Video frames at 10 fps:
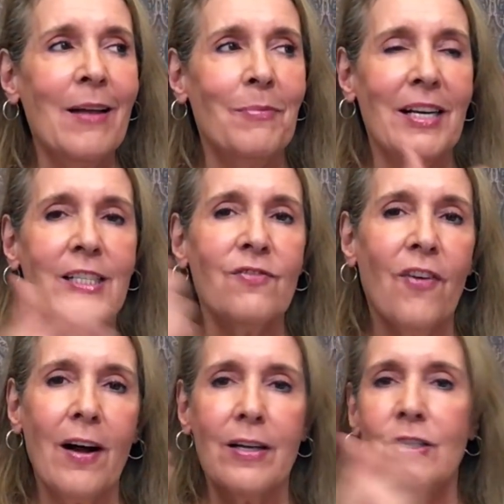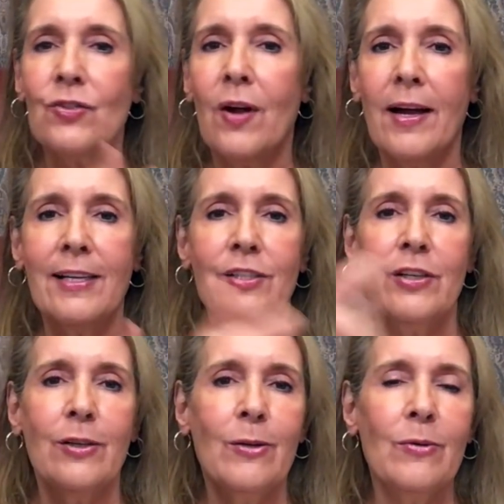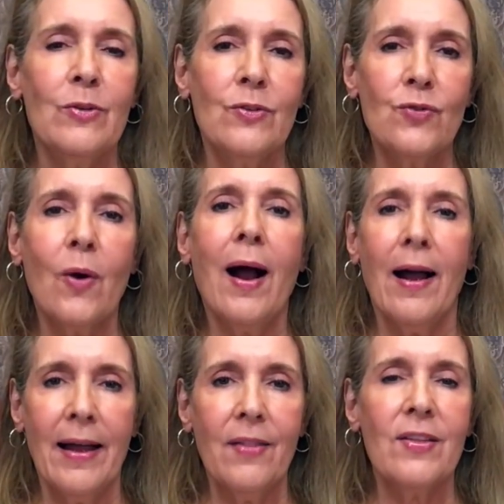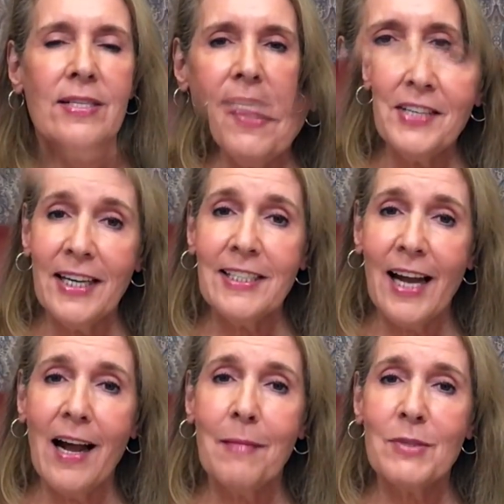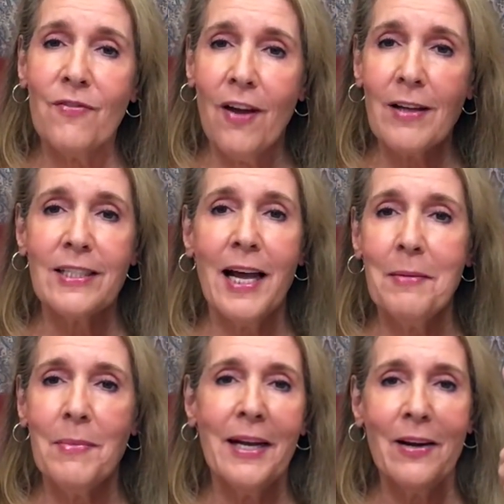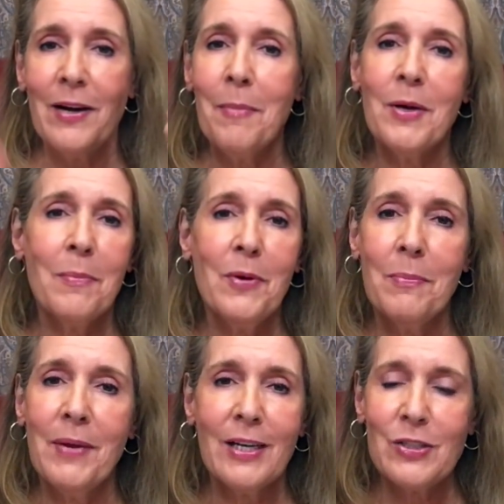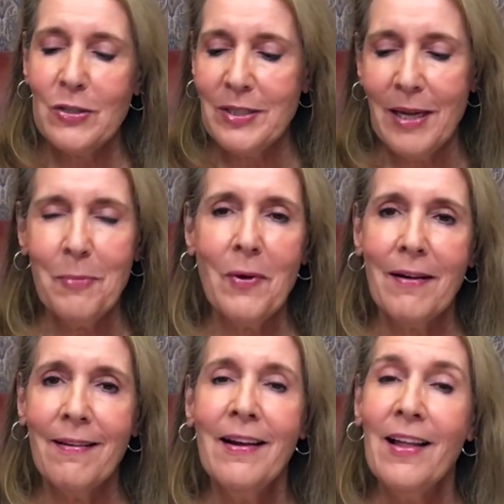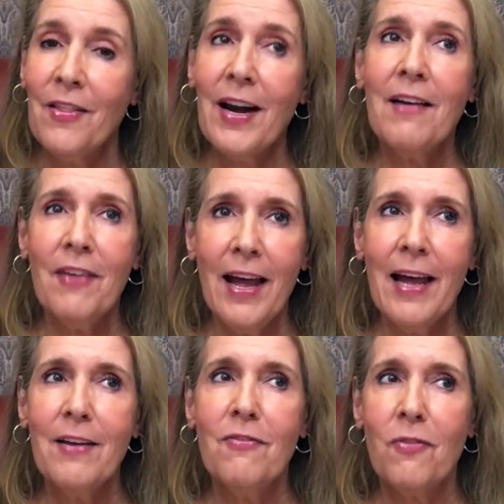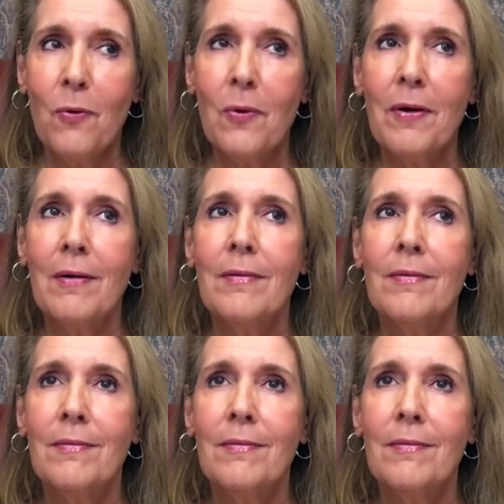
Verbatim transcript: But as far as trying to dry the 15 times Floxite mirror, and I'm going to put a picture somewhere that I've had for